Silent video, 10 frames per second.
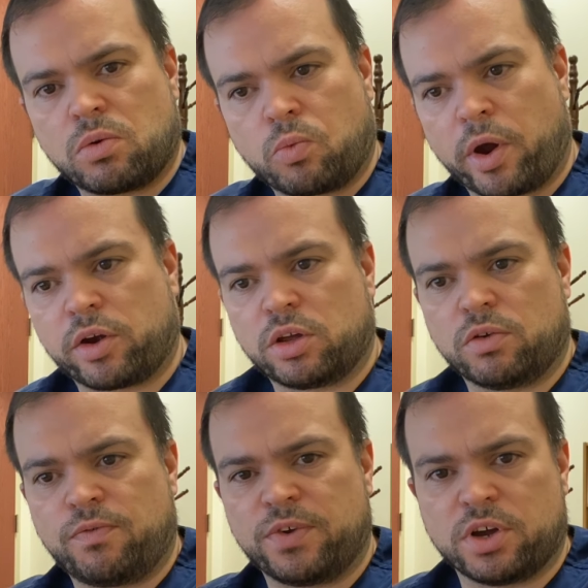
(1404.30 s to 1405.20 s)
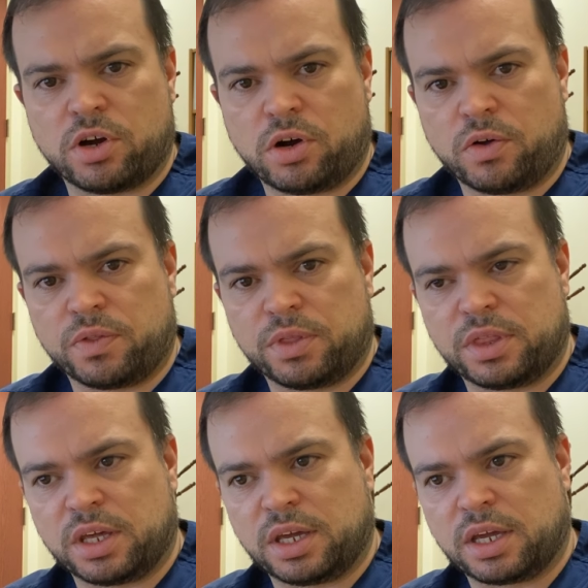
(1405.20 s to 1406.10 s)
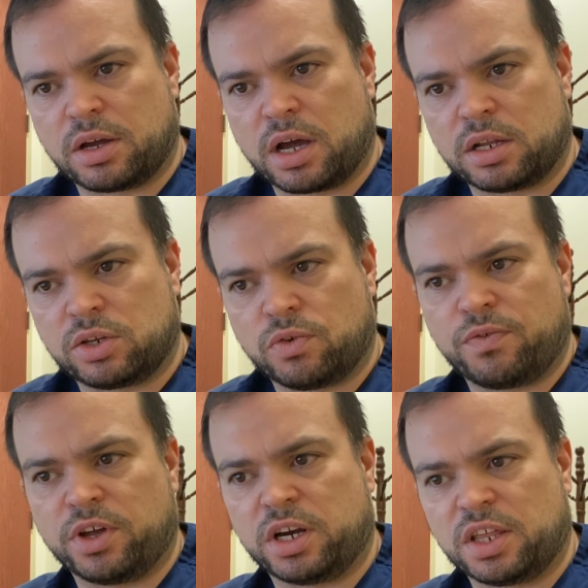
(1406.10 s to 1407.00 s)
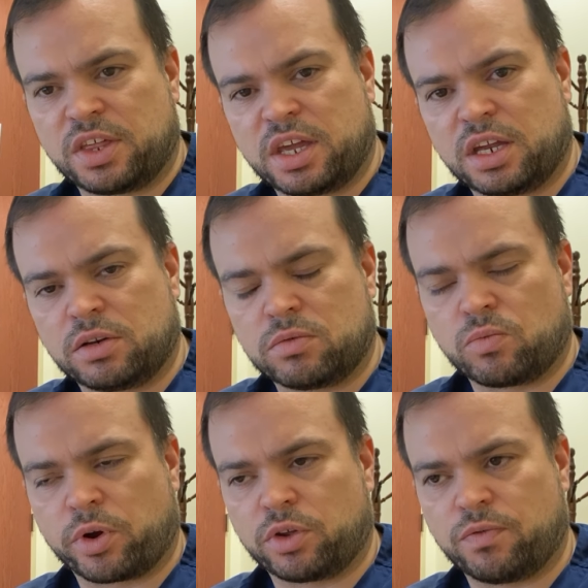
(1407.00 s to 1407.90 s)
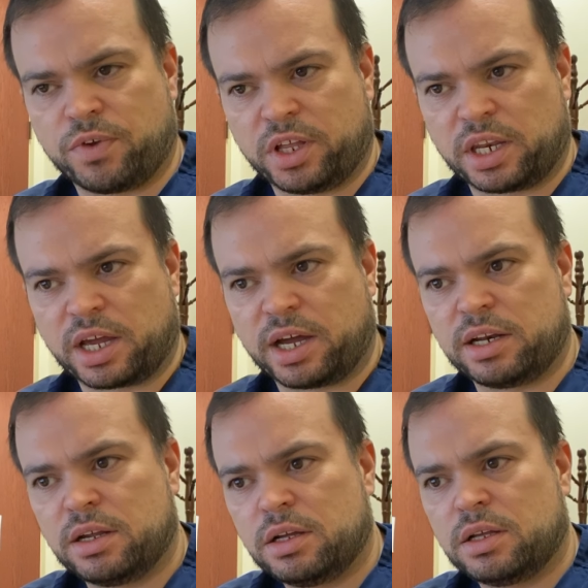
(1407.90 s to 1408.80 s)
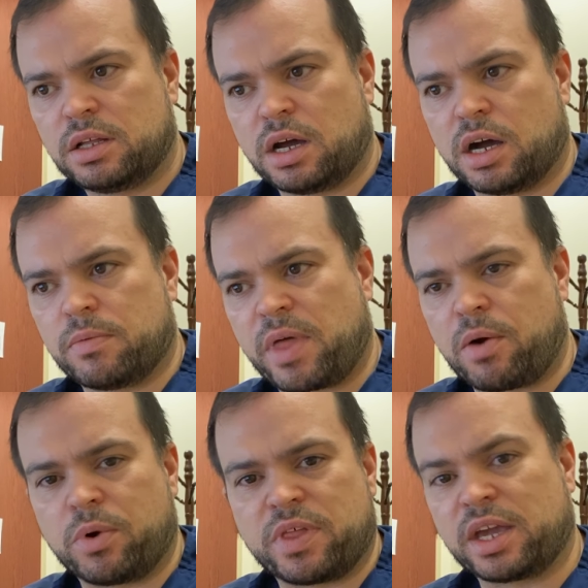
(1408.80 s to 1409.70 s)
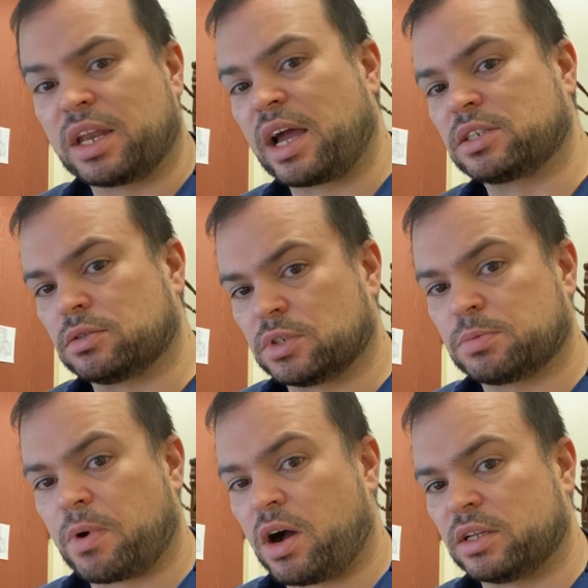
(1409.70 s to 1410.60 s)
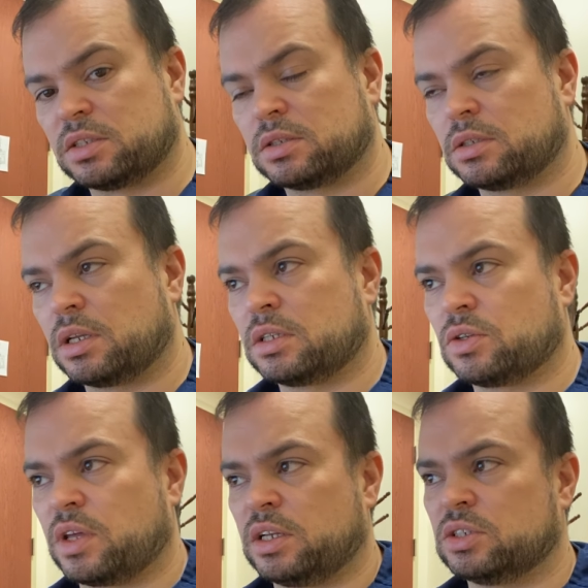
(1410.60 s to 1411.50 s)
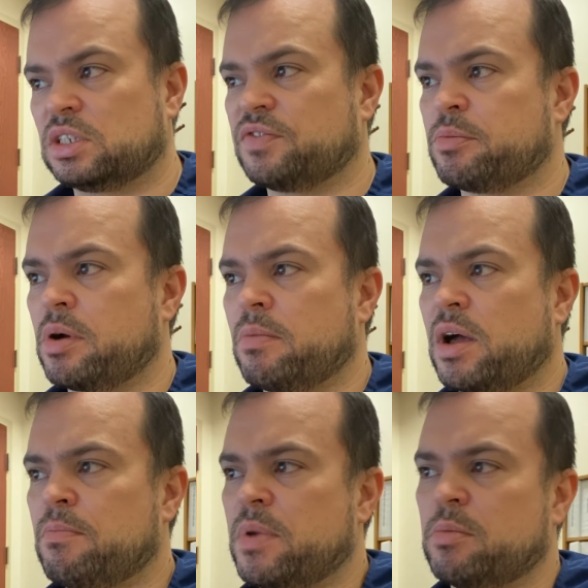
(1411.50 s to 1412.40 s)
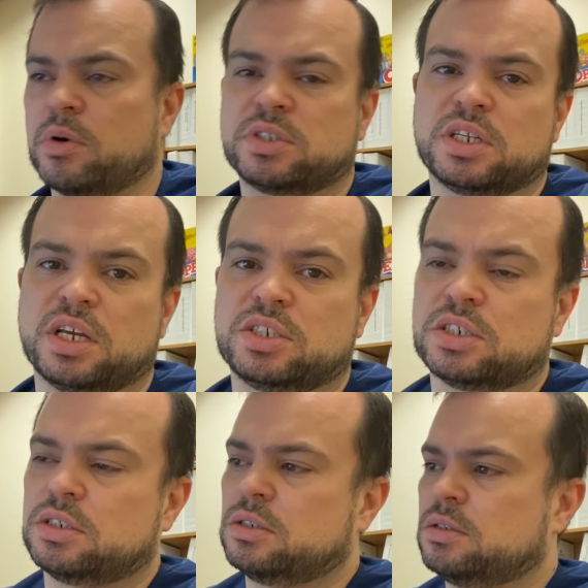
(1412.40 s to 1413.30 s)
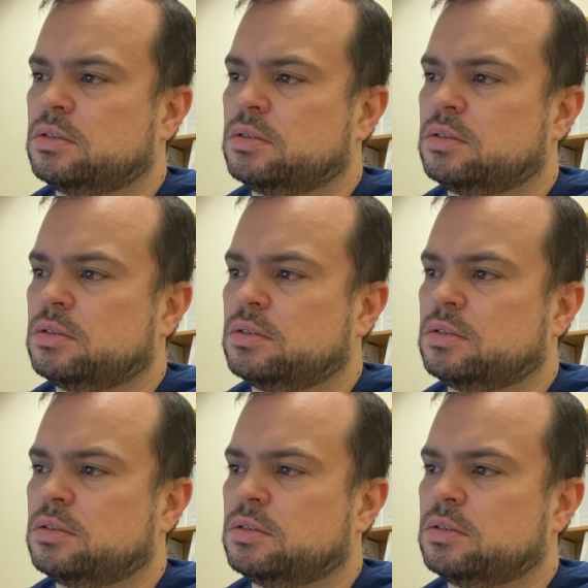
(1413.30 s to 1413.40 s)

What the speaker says: where do you feel do you feel anything? Where do you feel it at? That way they can actually respond. So they just give them a minimal sedation.